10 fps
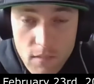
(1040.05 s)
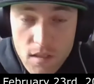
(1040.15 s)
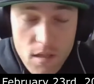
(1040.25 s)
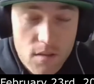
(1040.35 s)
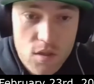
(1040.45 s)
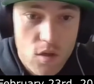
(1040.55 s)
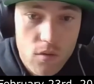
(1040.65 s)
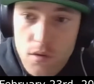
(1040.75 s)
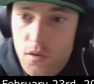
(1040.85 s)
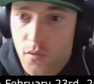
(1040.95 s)
It's
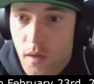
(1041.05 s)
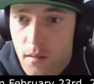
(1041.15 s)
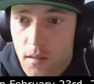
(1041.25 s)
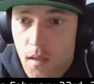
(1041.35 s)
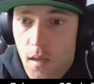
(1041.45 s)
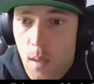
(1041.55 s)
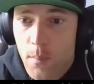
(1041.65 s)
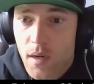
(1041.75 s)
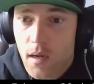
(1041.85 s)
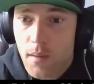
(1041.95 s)
so user friendly.
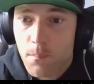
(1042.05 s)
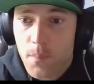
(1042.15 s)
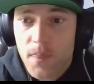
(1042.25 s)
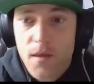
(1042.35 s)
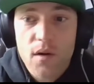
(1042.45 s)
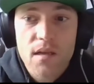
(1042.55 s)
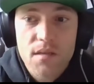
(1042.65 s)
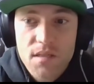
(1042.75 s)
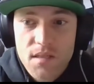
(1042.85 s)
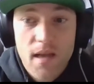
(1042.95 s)
But
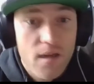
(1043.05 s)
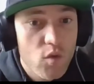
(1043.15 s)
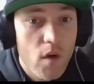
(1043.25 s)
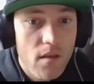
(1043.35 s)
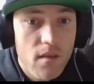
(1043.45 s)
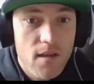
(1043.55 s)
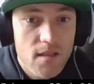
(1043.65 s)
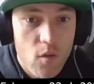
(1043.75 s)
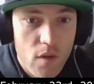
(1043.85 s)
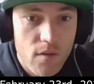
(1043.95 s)
that is one of the
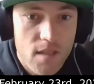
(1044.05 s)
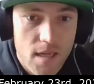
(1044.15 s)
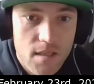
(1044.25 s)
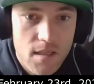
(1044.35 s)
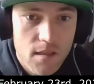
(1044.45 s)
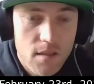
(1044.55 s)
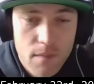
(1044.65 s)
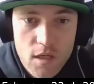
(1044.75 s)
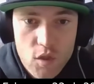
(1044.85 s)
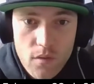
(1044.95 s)
things that we were testing to
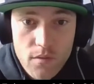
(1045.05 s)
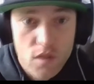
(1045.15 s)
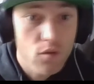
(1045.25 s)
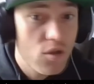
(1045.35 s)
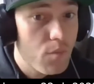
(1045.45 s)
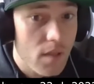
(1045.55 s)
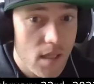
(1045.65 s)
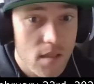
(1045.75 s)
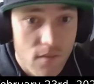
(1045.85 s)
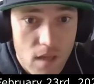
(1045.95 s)
make sure there's no
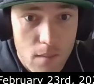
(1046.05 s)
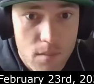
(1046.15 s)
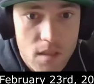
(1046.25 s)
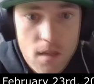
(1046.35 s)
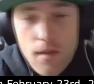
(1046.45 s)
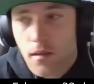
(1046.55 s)
duplicates of names.